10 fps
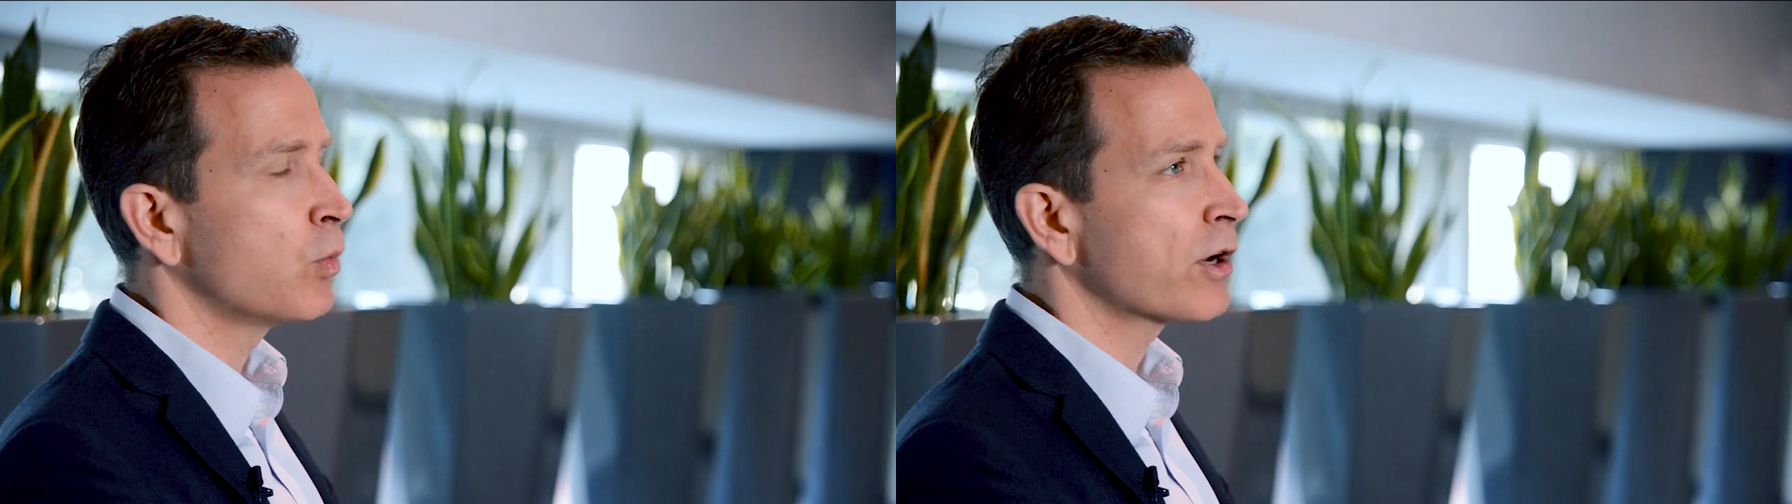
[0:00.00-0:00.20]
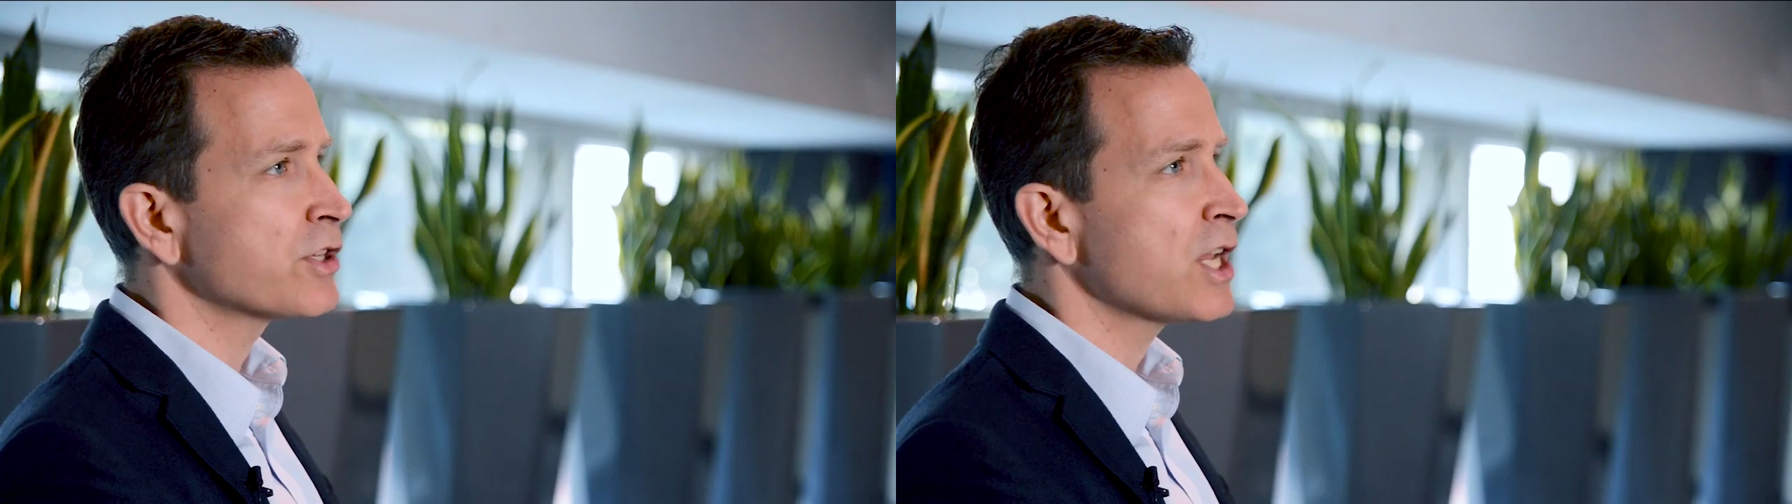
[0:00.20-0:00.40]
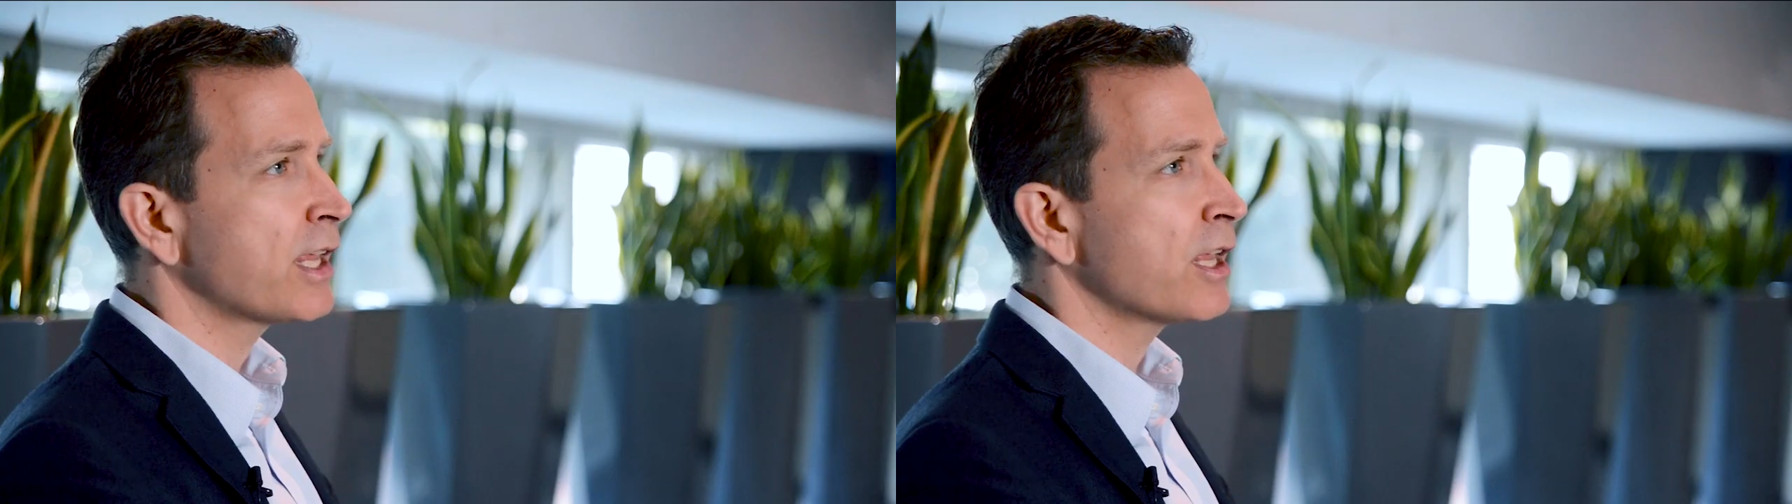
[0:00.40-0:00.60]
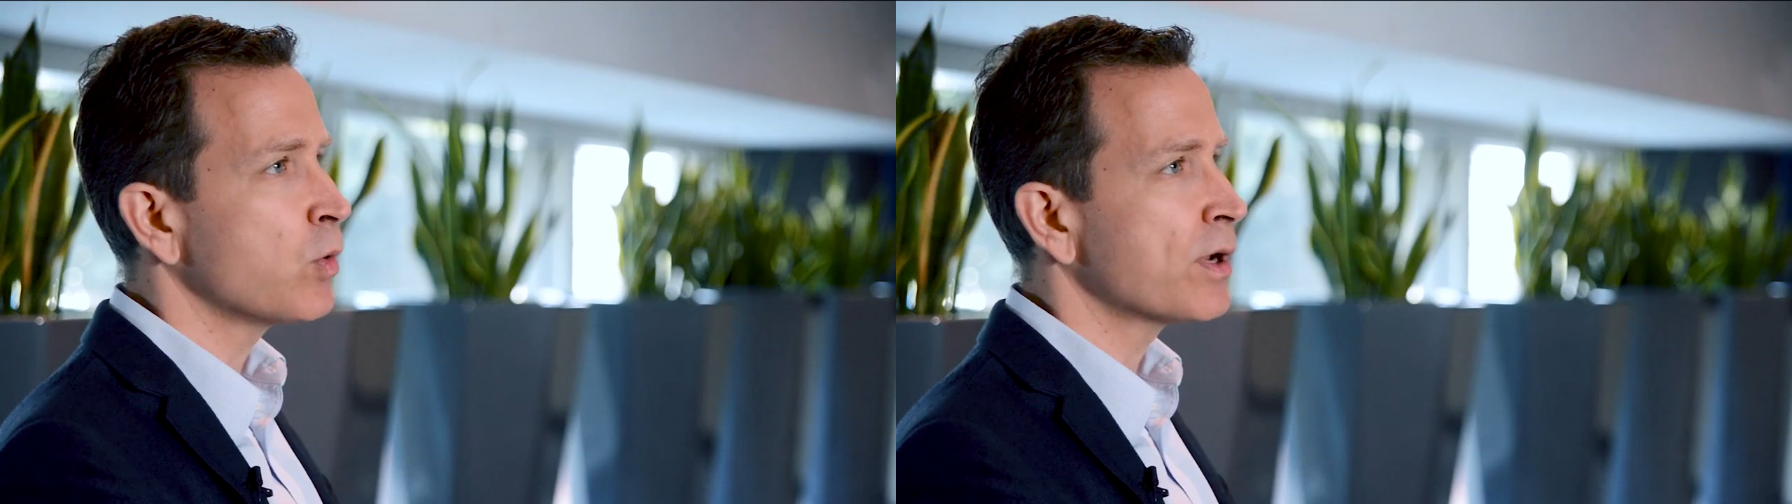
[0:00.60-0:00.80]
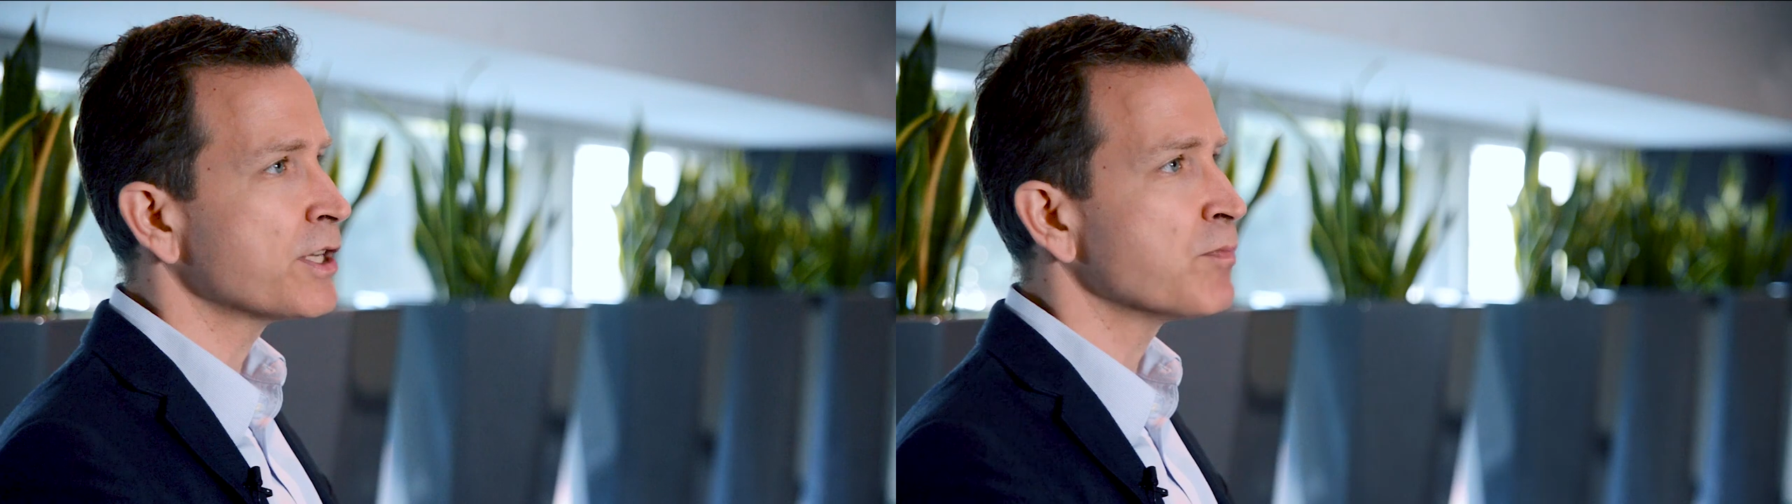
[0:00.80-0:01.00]
we're
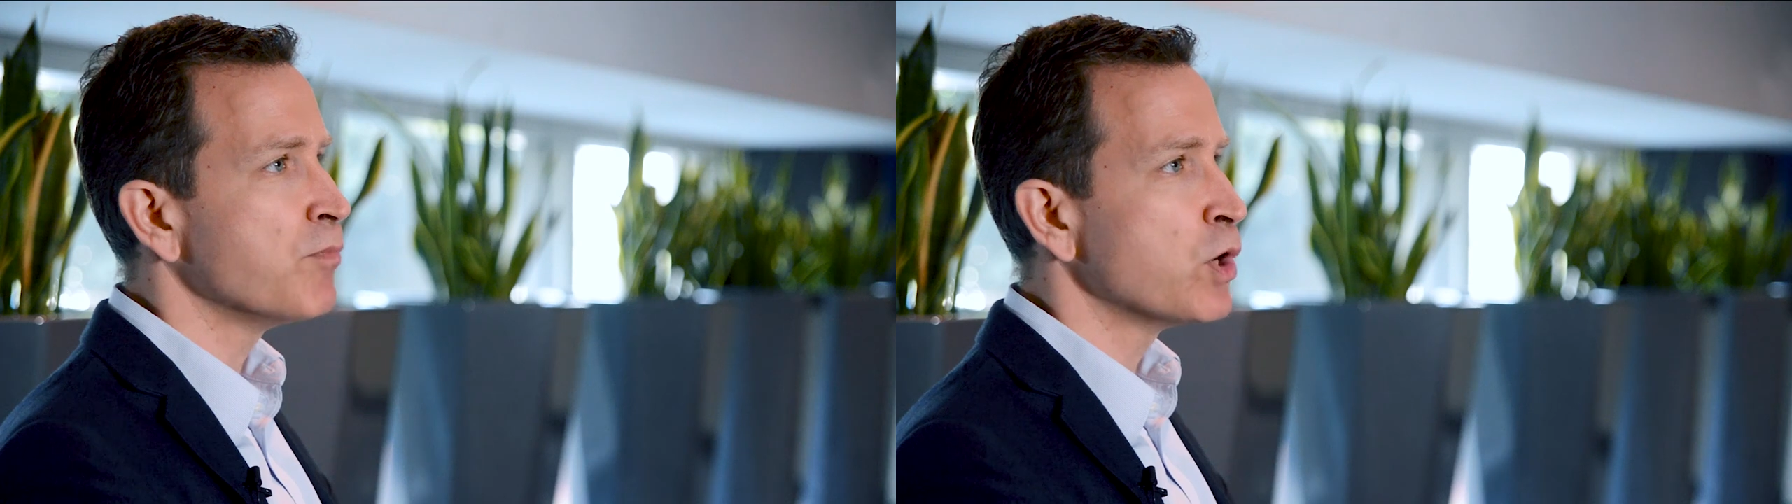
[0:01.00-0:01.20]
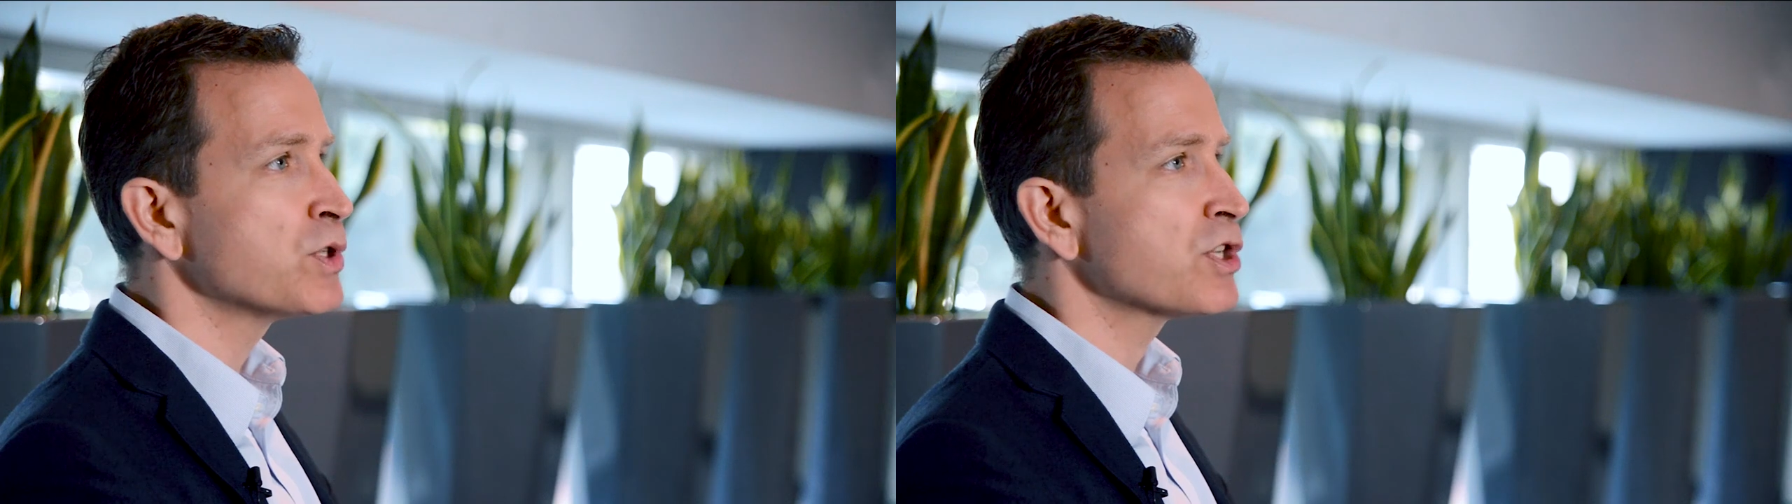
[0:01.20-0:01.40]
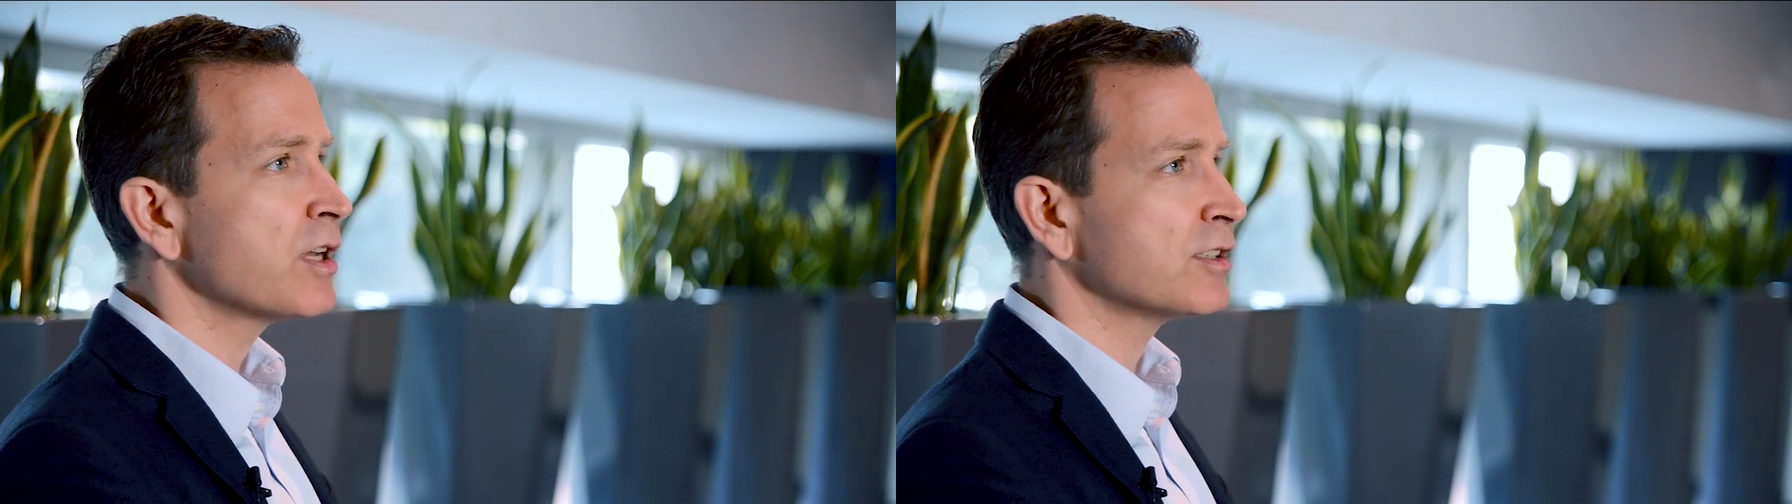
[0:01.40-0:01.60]
taking what is most